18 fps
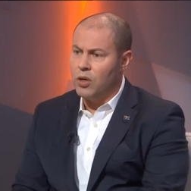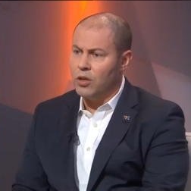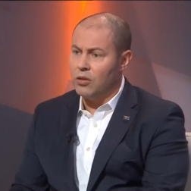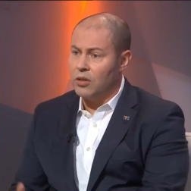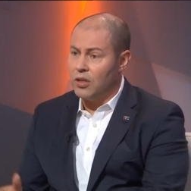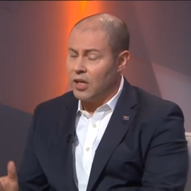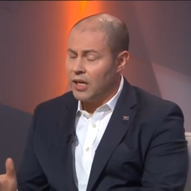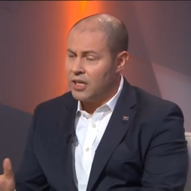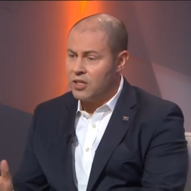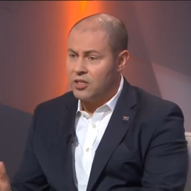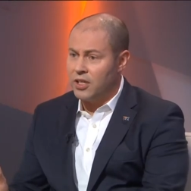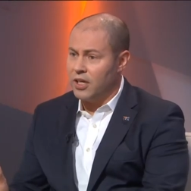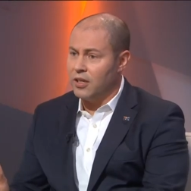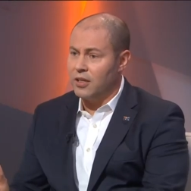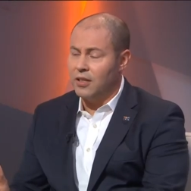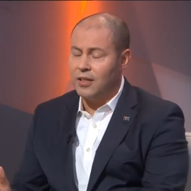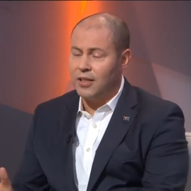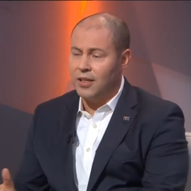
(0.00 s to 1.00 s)
Well, like I
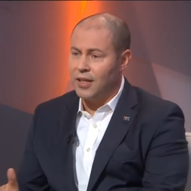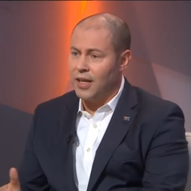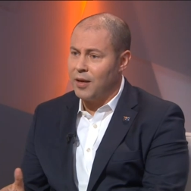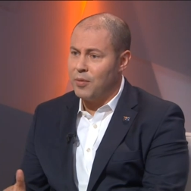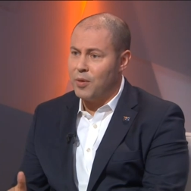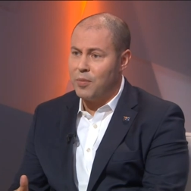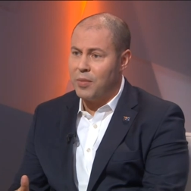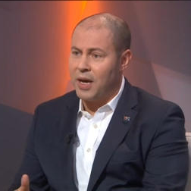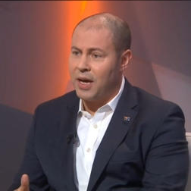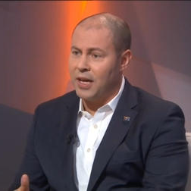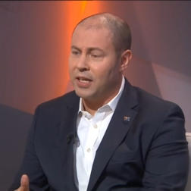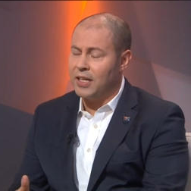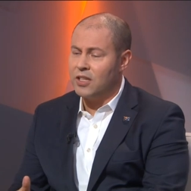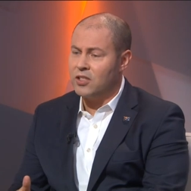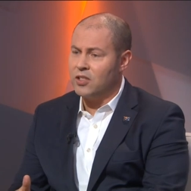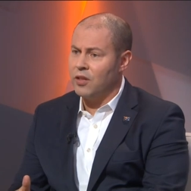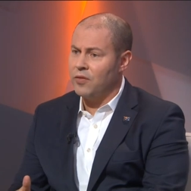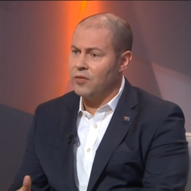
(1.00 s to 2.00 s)
said, the Labor Party
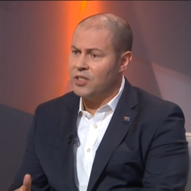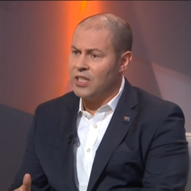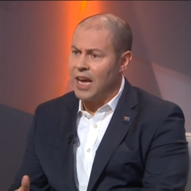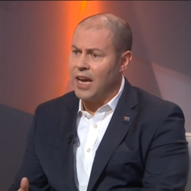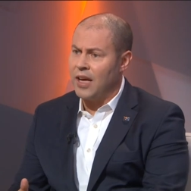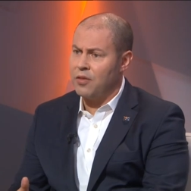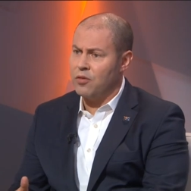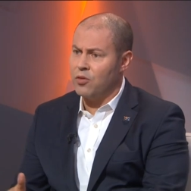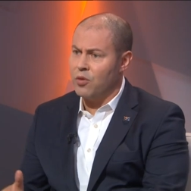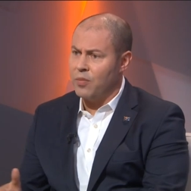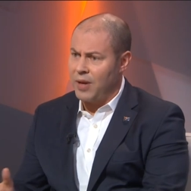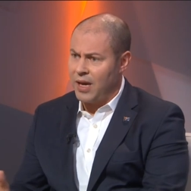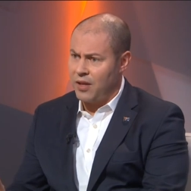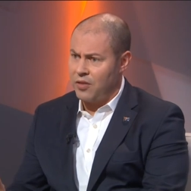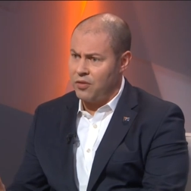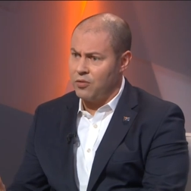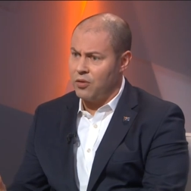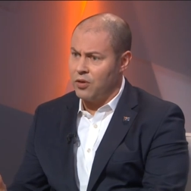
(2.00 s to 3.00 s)
doesn't know if it's Arthur or
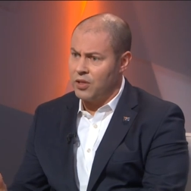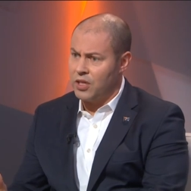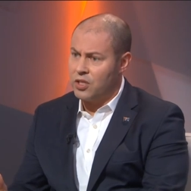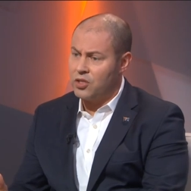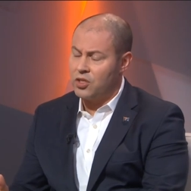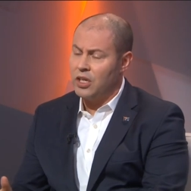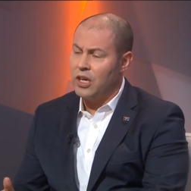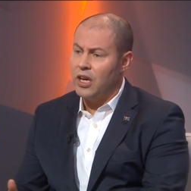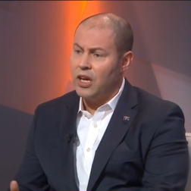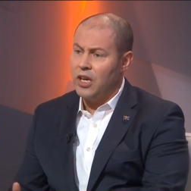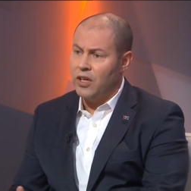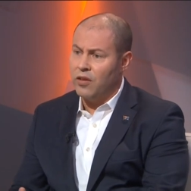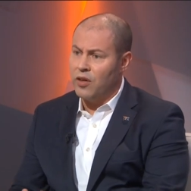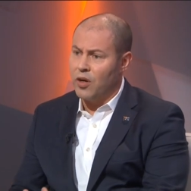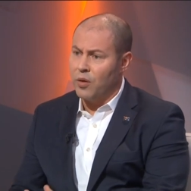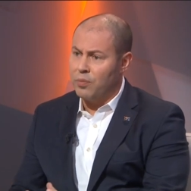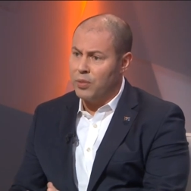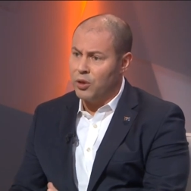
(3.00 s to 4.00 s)
Martha on this.
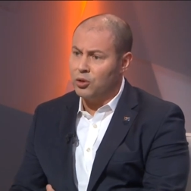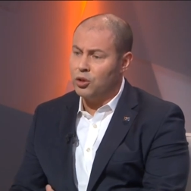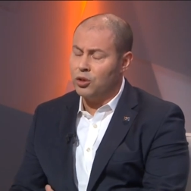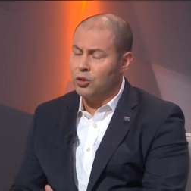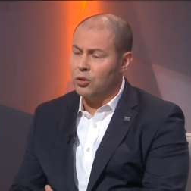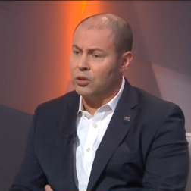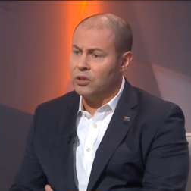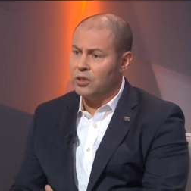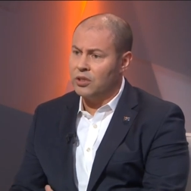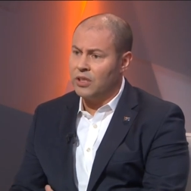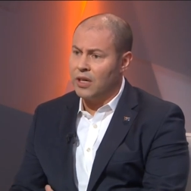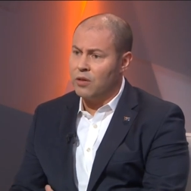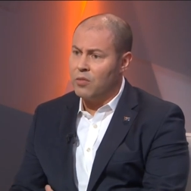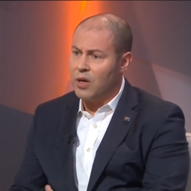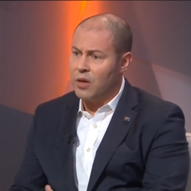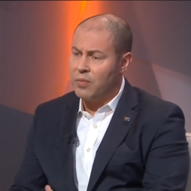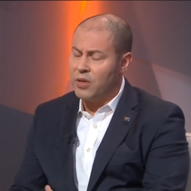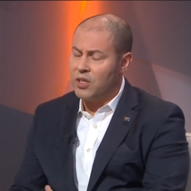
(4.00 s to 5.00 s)
You've got Bill Shorten
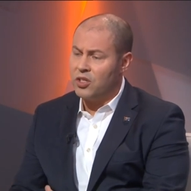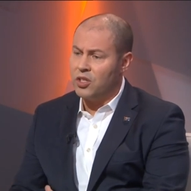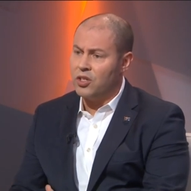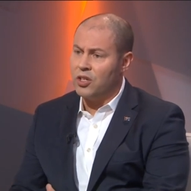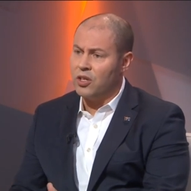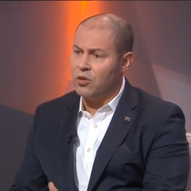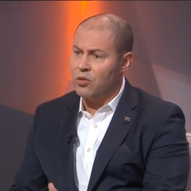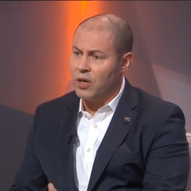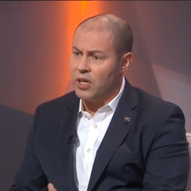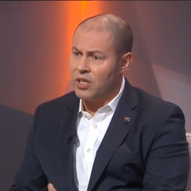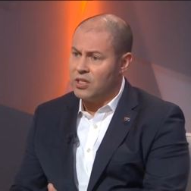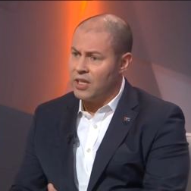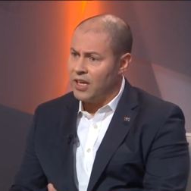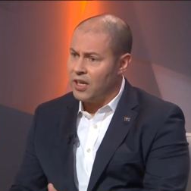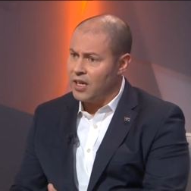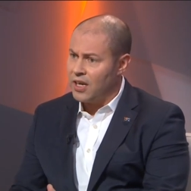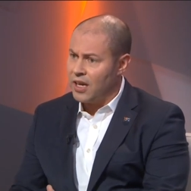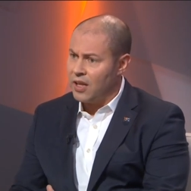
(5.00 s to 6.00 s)
saying one message in
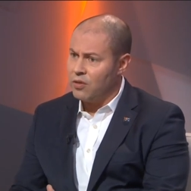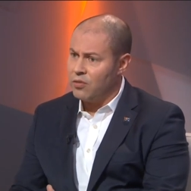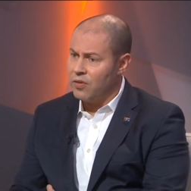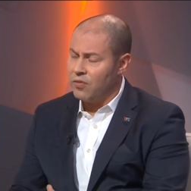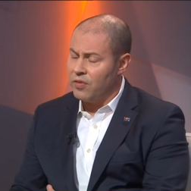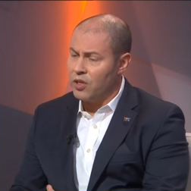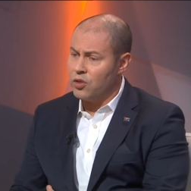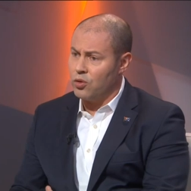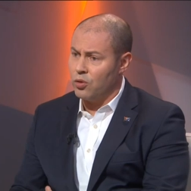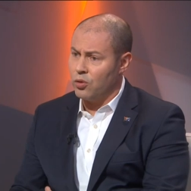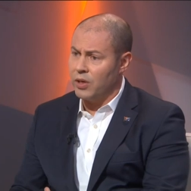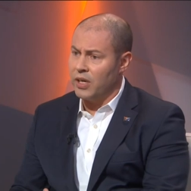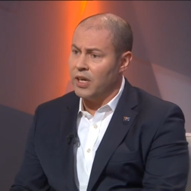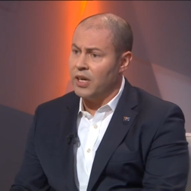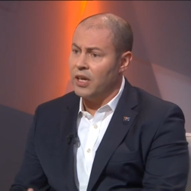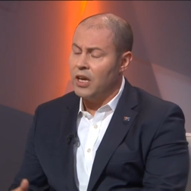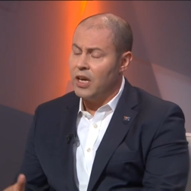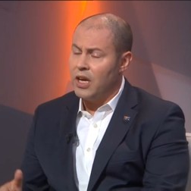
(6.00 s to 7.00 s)
Queensland, another in
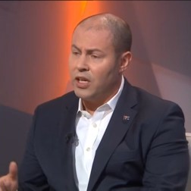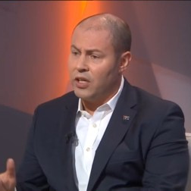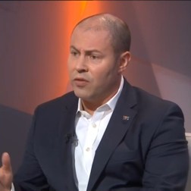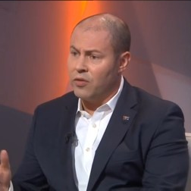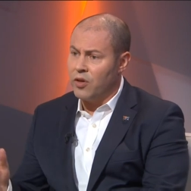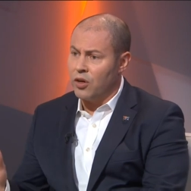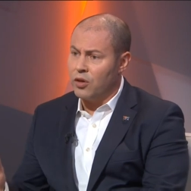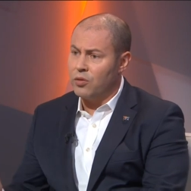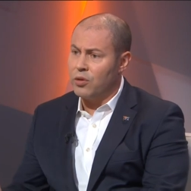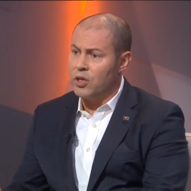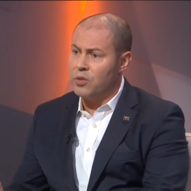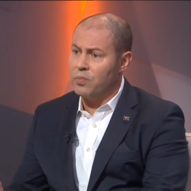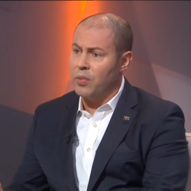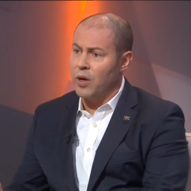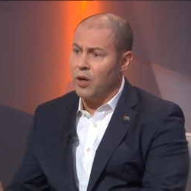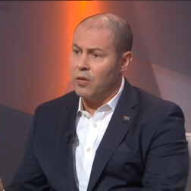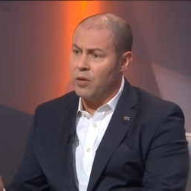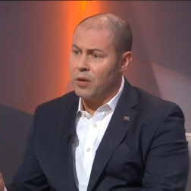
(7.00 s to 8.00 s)
Victoria. You've got Chris
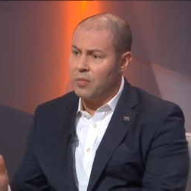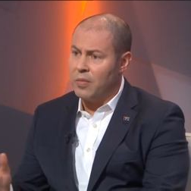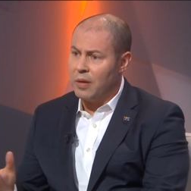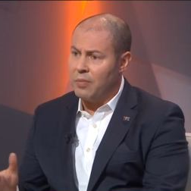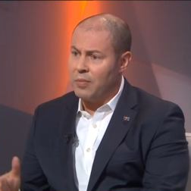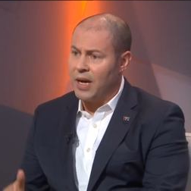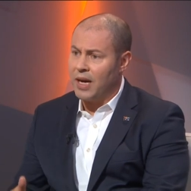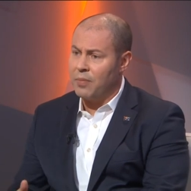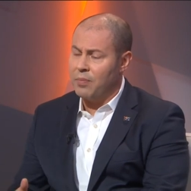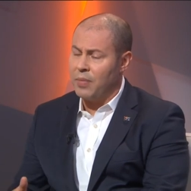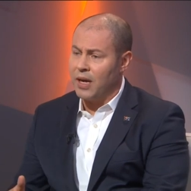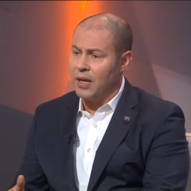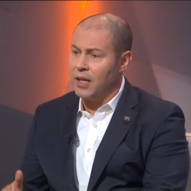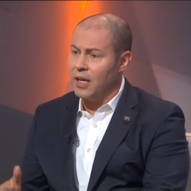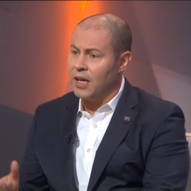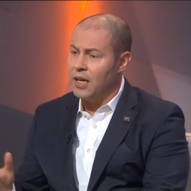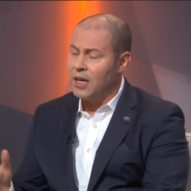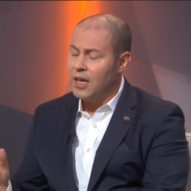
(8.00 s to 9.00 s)
Bowen, but, Mark but
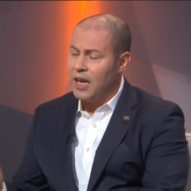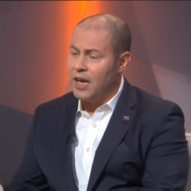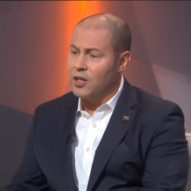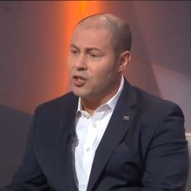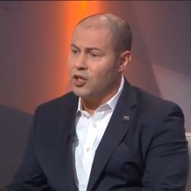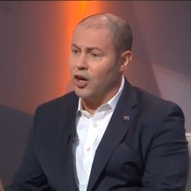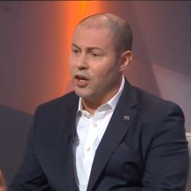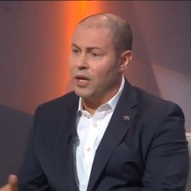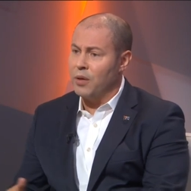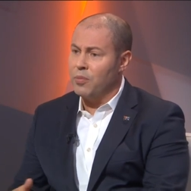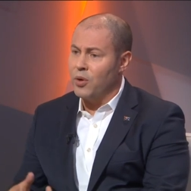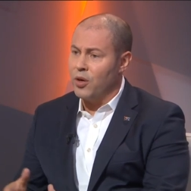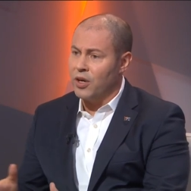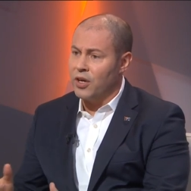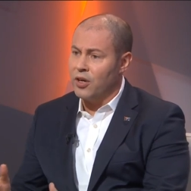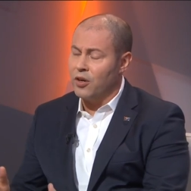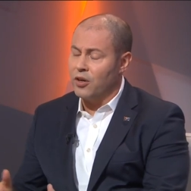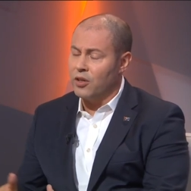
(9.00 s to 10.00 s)
Butler, now suddenly Tony the,
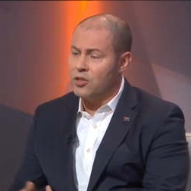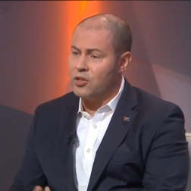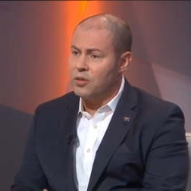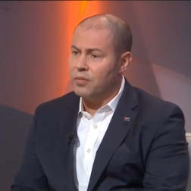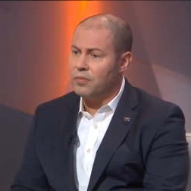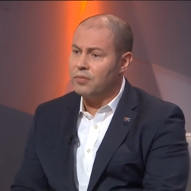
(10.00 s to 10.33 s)
the shoes on